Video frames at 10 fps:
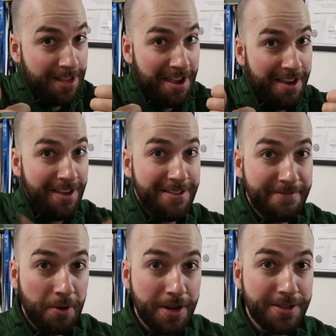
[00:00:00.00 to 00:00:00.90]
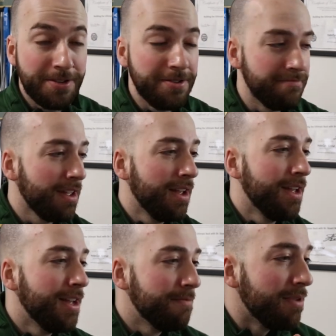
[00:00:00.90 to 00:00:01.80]
Yeah, 42.
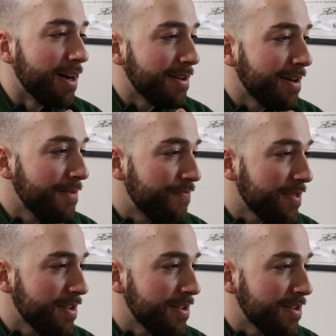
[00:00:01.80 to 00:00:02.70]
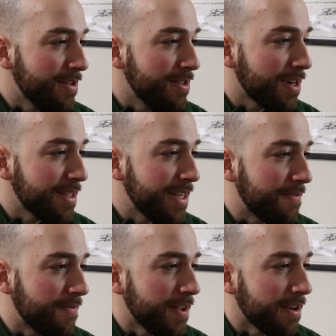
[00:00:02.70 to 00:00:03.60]
But look at
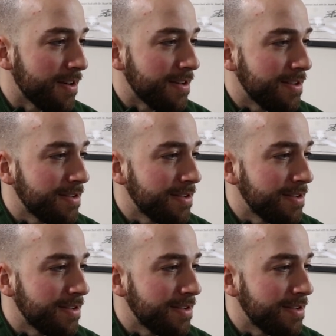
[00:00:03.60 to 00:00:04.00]
that finger.